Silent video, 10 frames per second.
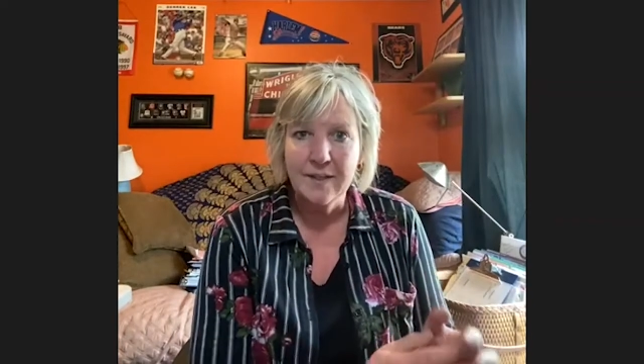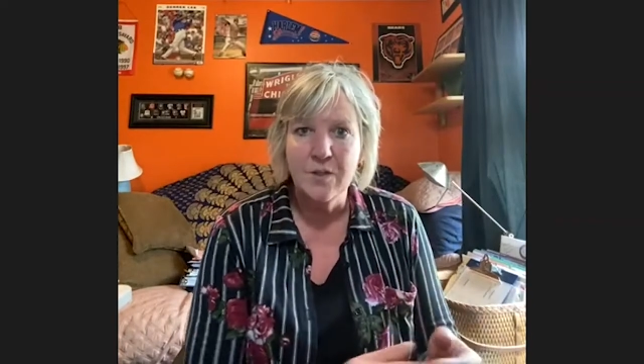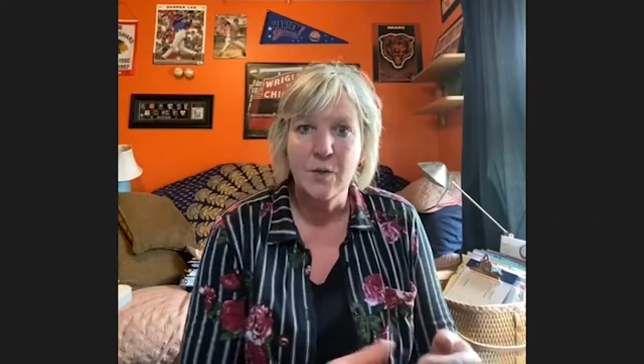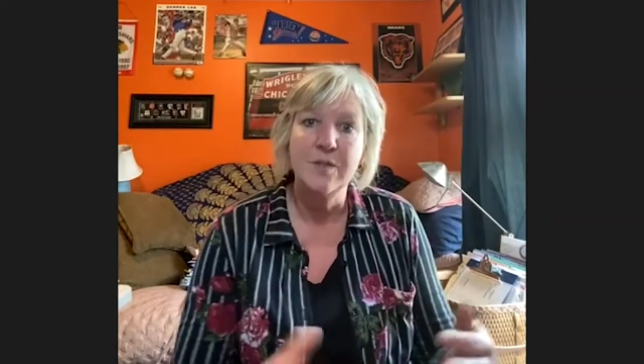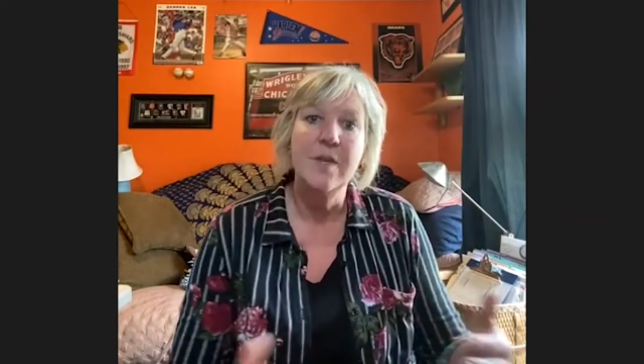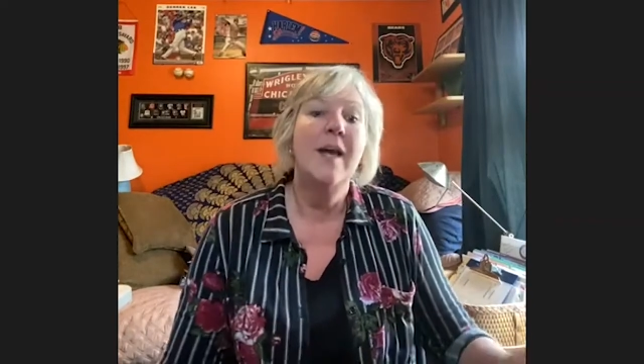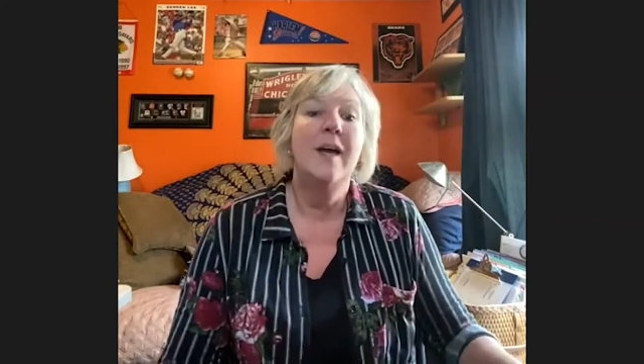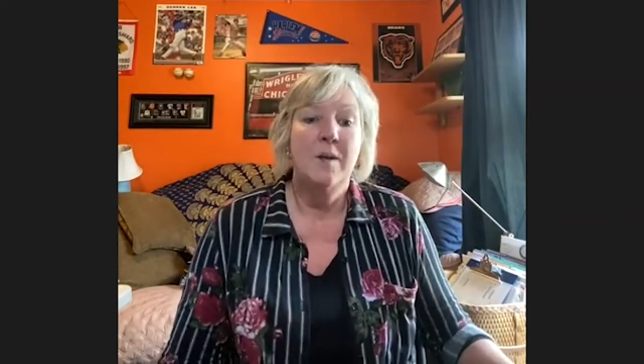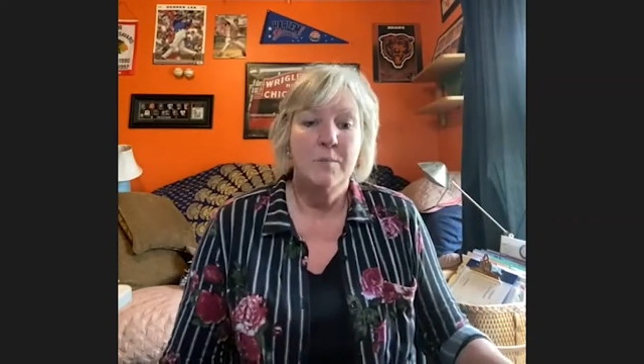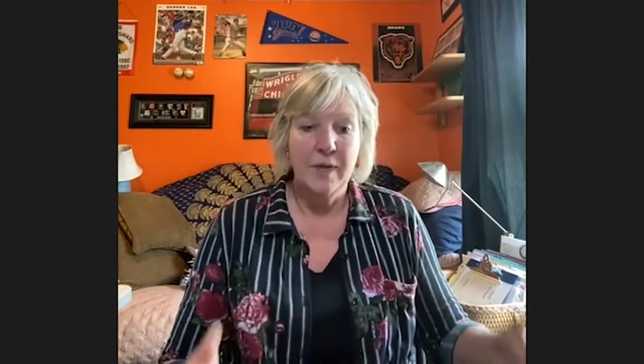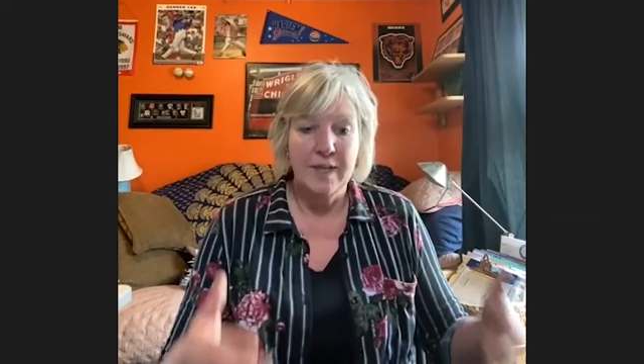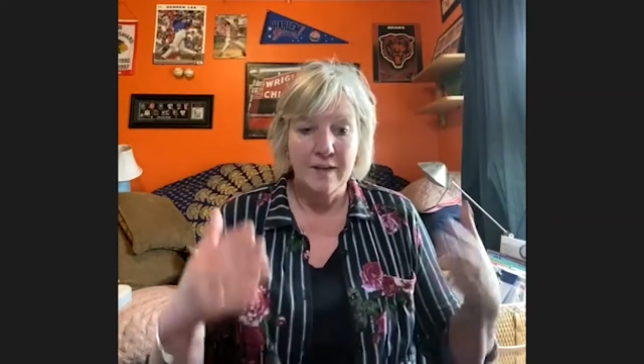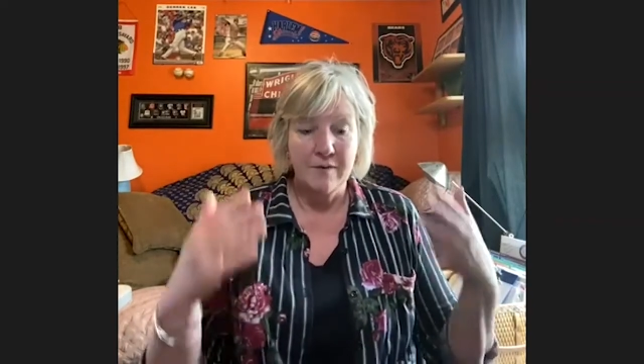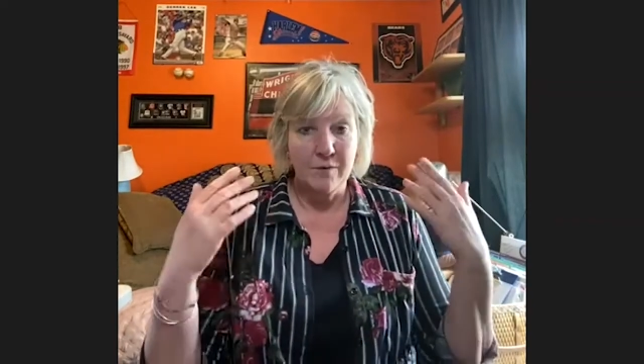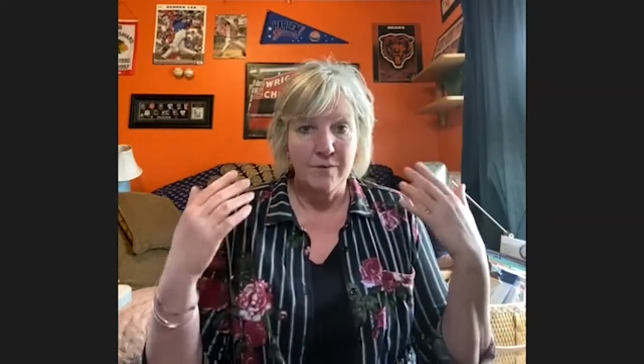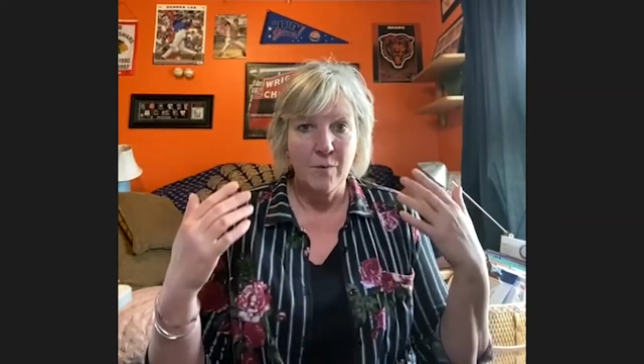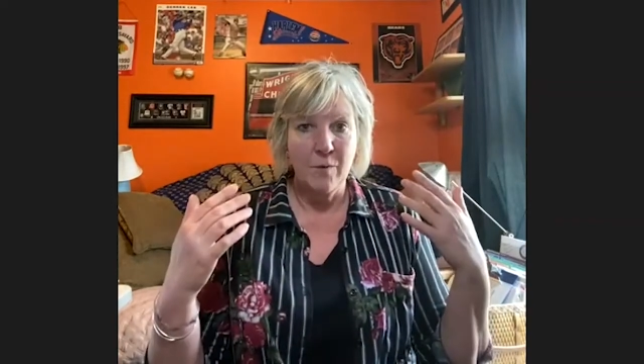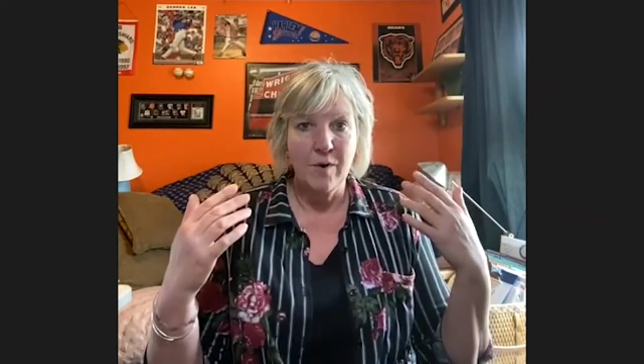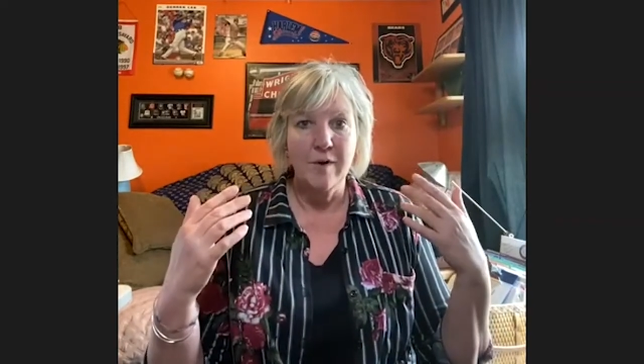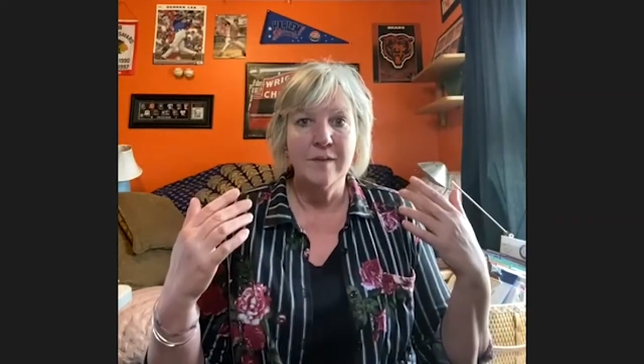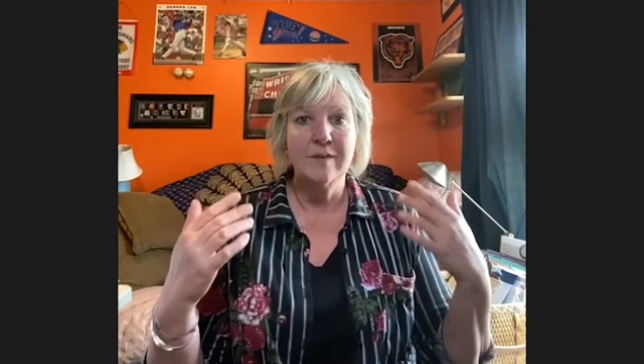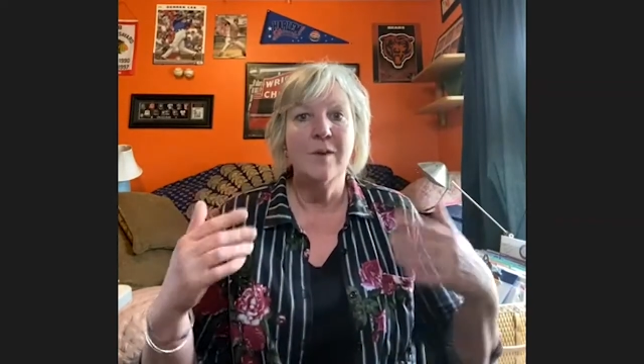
So it's breathe in for four,